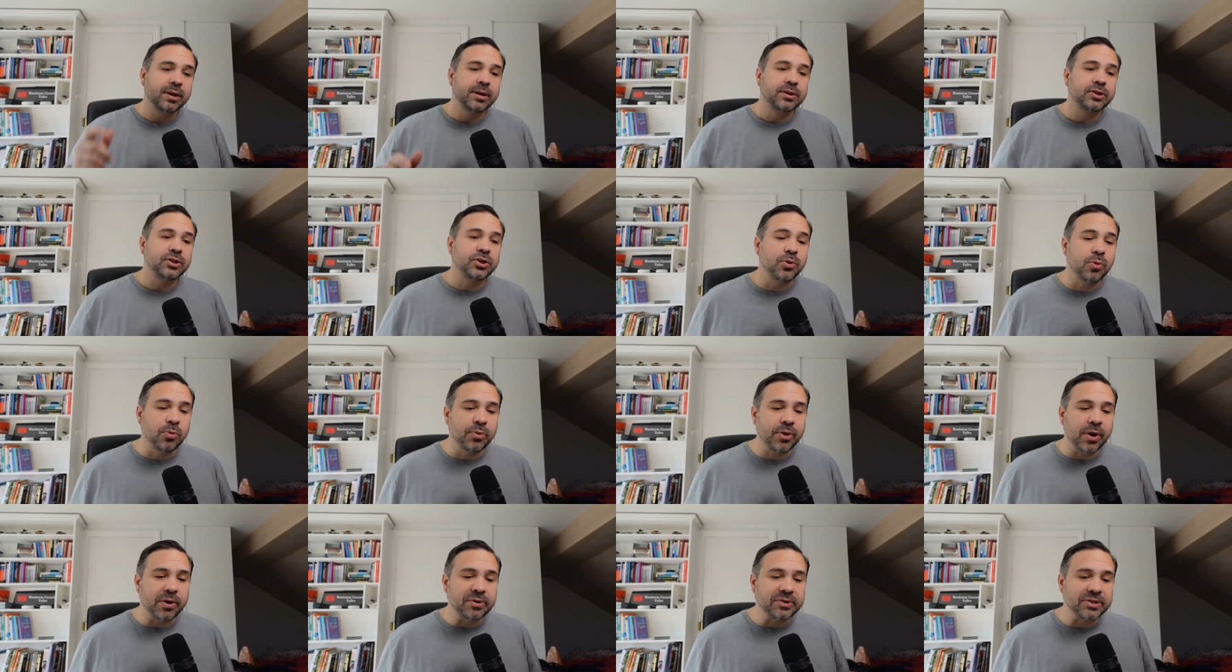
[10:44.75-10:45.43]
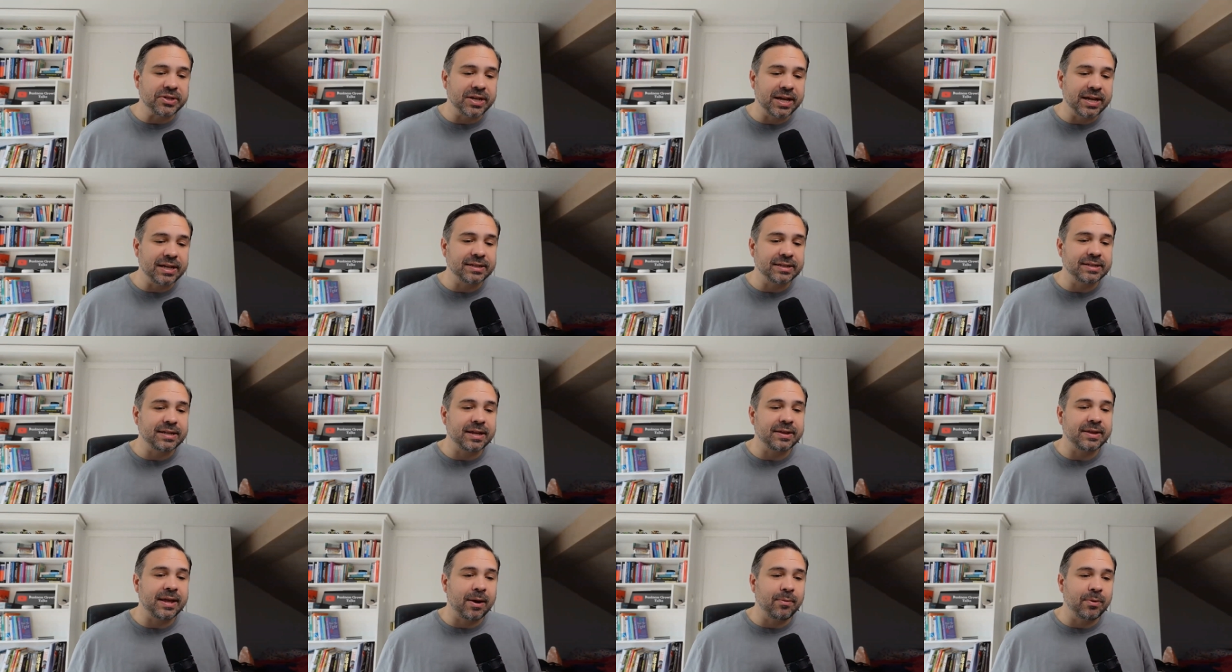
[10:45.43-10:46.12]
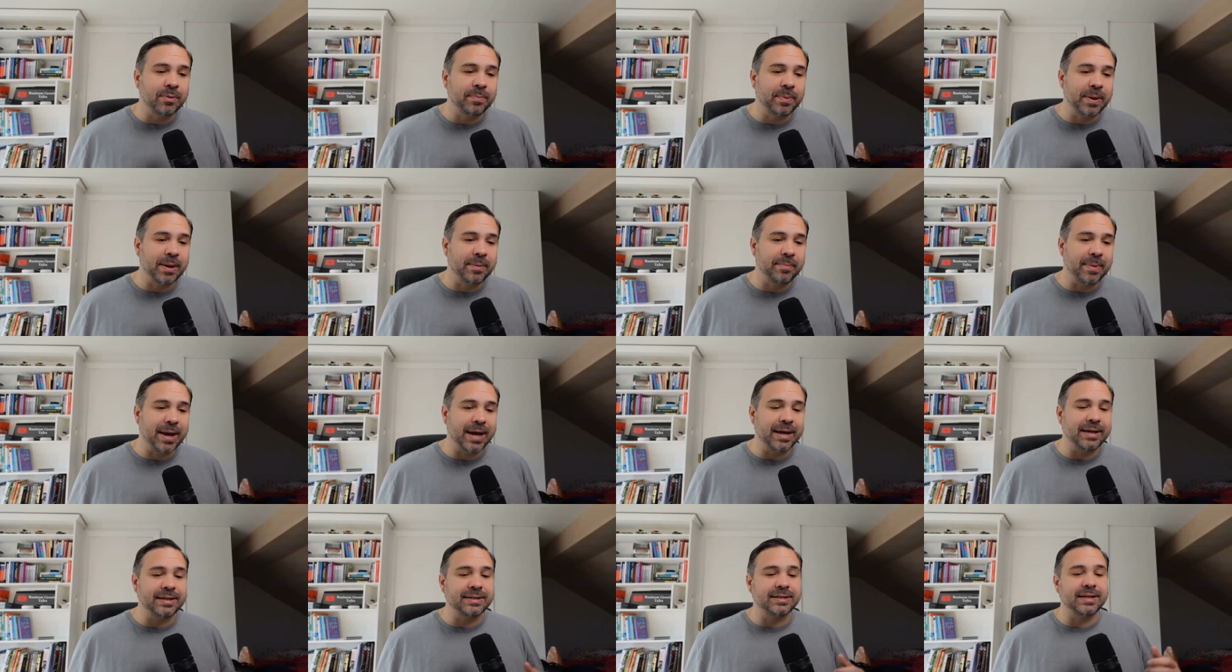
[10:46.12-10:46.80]
do all those things. That would be
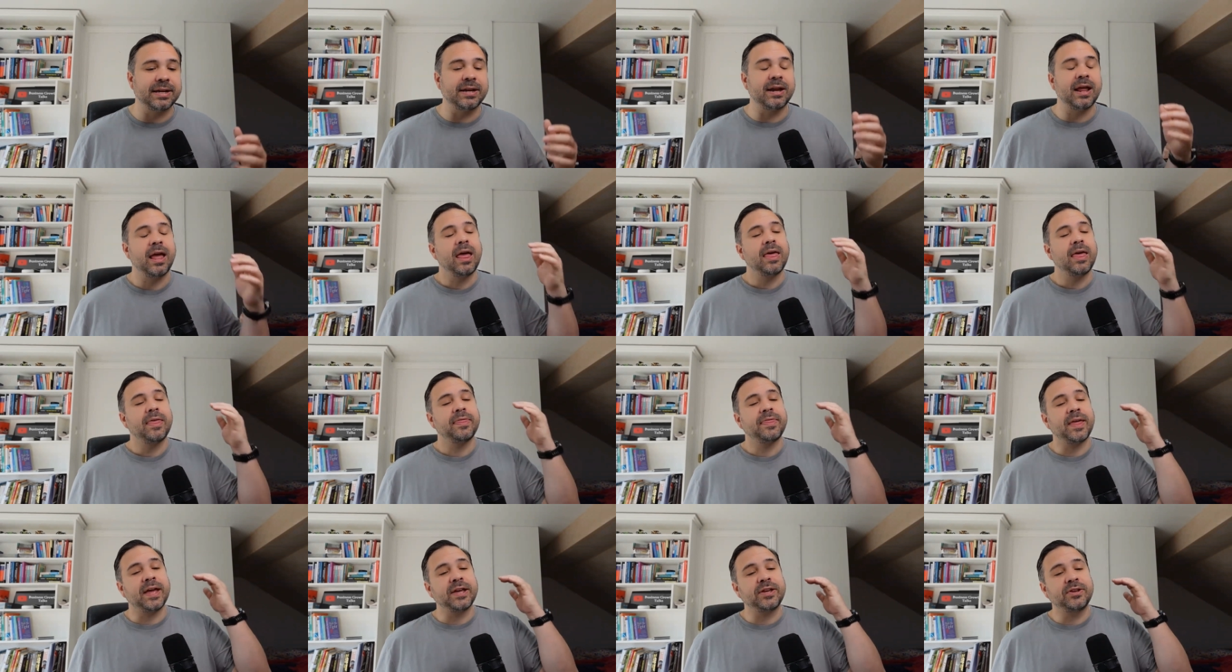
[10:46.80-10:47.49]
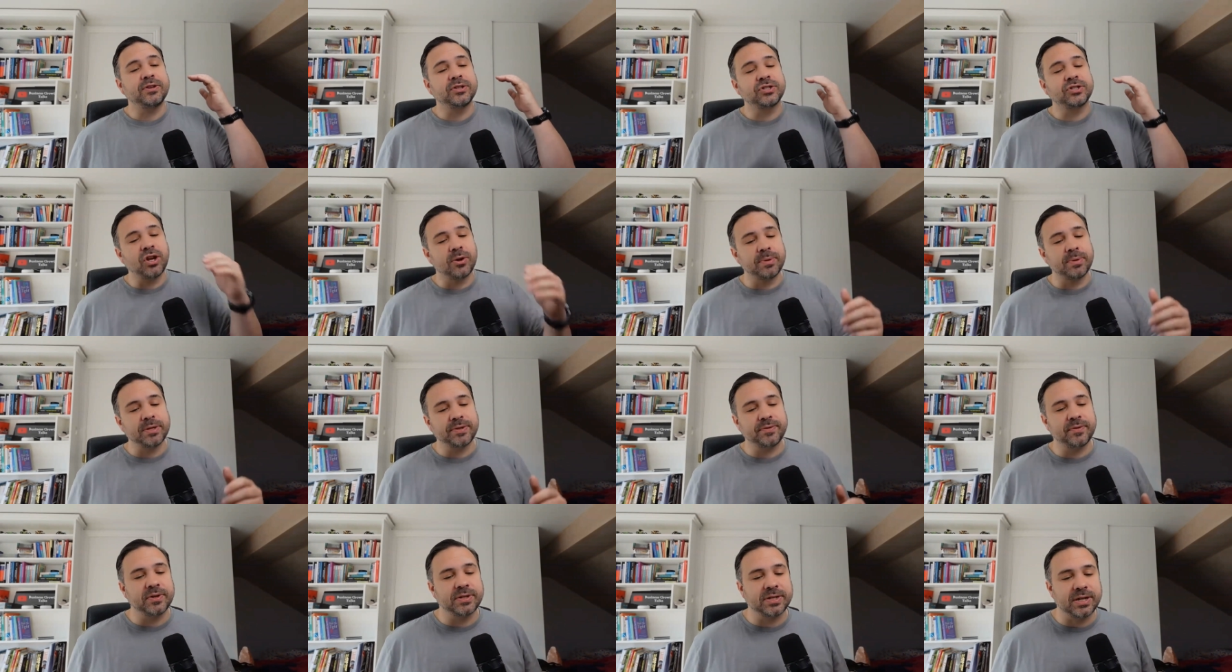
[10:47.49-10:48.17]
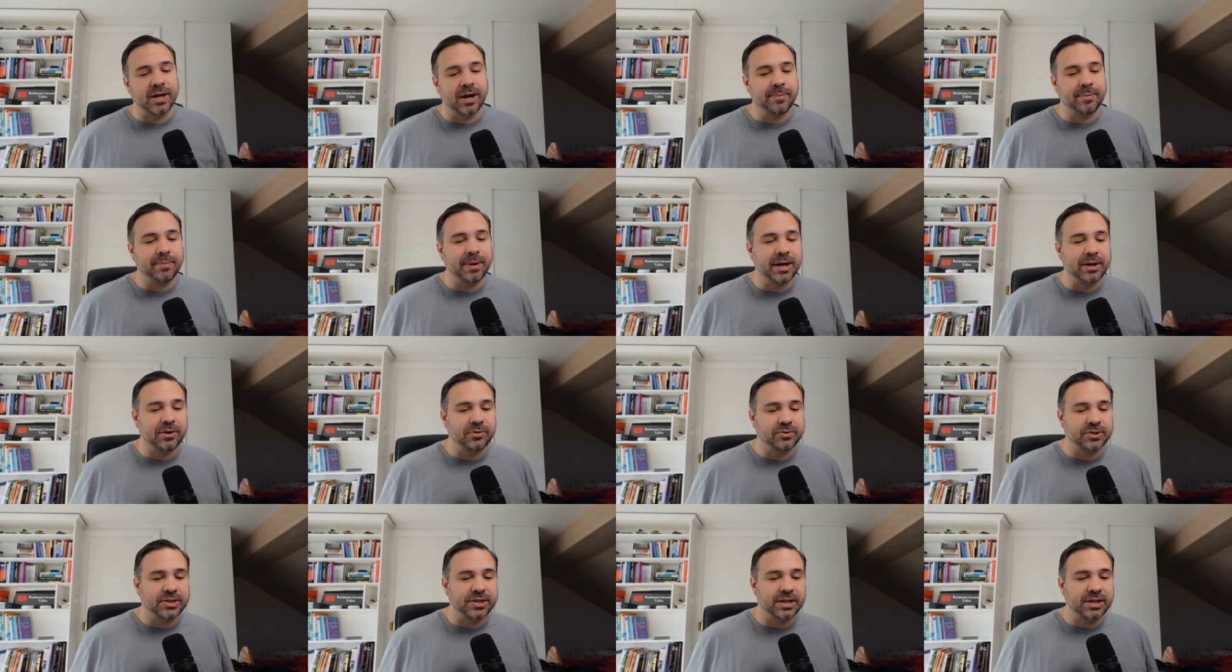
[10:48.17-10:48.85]
amazing. Thank you so much for your time, and
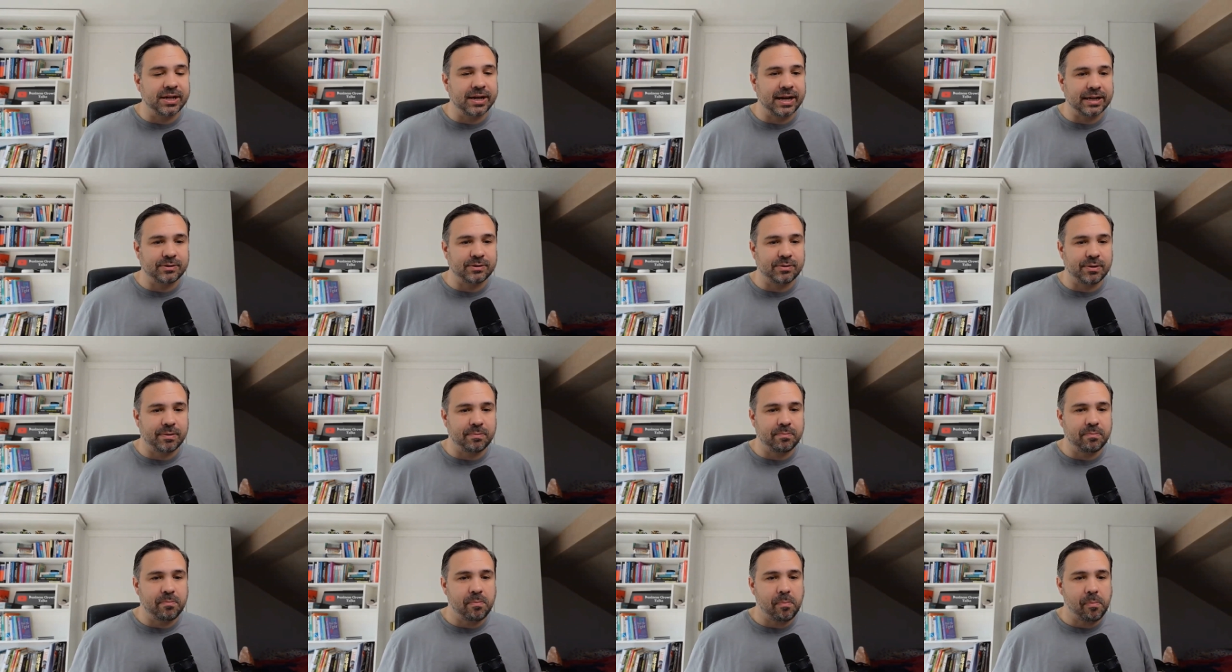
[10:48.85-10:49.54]
on to the next one.